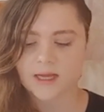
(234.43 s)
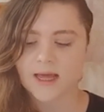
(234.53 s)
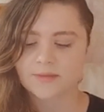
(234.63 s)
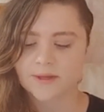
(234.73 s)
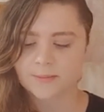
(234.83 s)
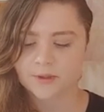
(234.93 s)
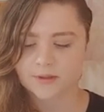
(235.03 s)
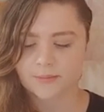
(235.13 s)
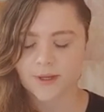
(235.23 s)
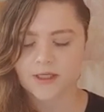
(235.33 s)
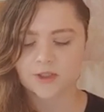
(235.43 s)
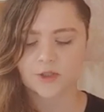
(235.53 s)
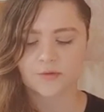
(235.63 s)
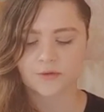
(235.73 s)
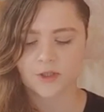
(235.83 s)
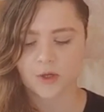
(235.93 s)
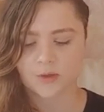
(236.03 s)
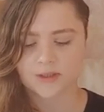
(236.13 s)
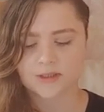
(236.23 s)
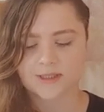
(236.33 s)
and the proclamation of
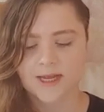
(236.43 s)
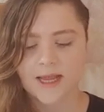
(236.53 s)
knowledge.